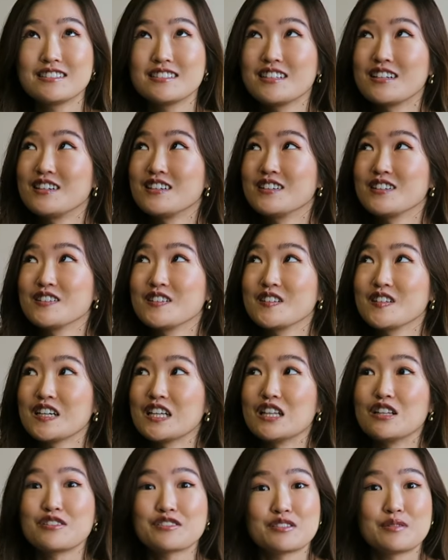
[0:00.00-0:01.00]
So so
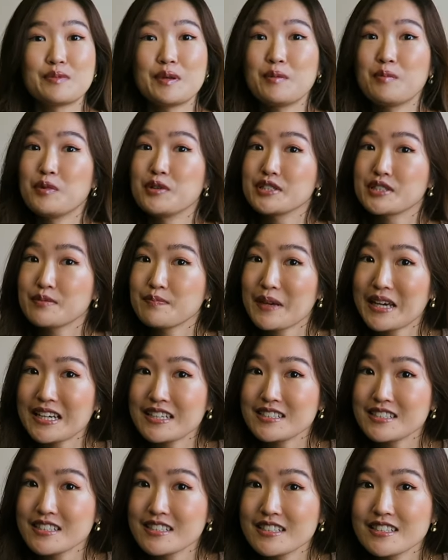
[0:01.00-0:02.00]
it looks a bit more
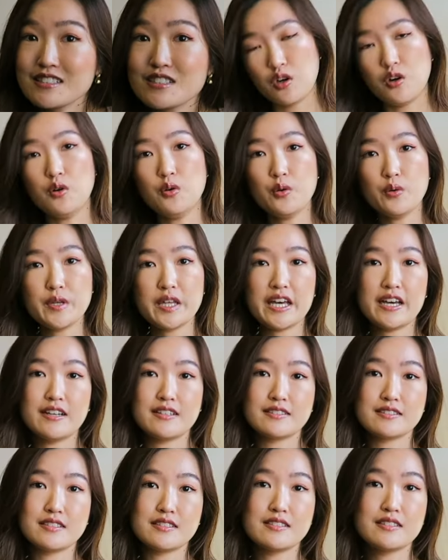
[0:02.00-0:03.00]
spacious. Oh
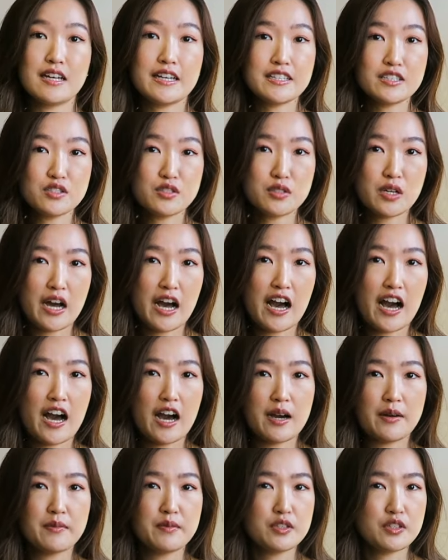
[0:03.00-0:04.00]
yes, nice to
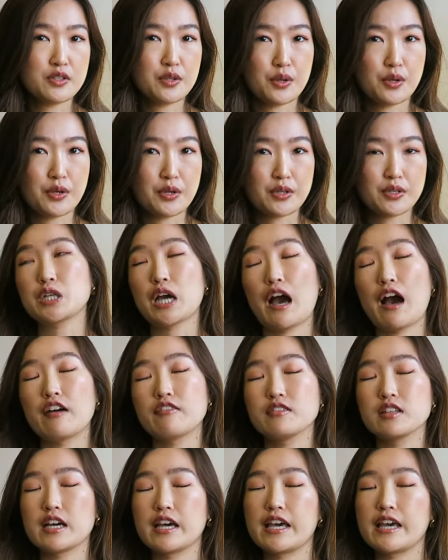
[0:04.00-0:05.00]
have. Third, you
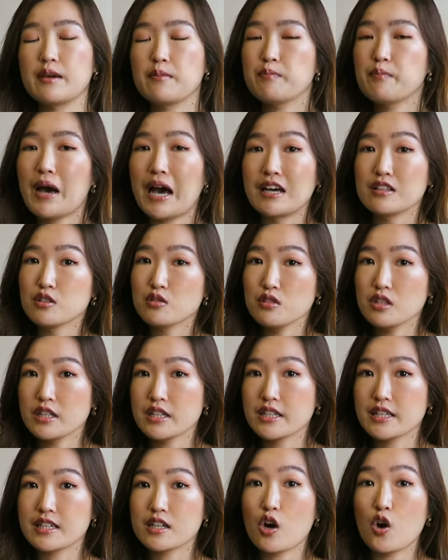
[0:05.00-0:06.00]
have like
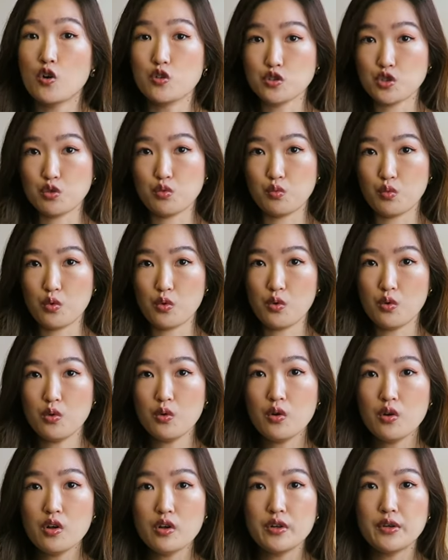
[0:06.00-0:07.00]
paneling on the
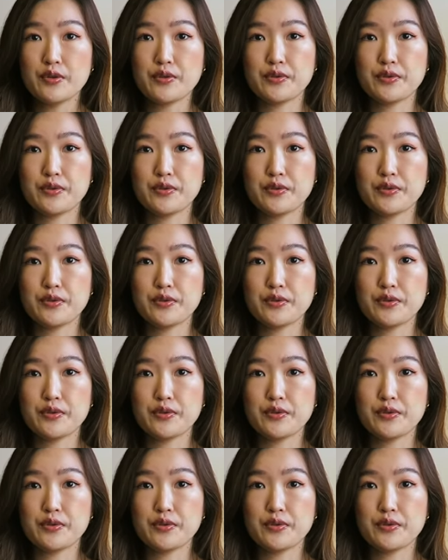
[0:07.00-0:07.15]
wall.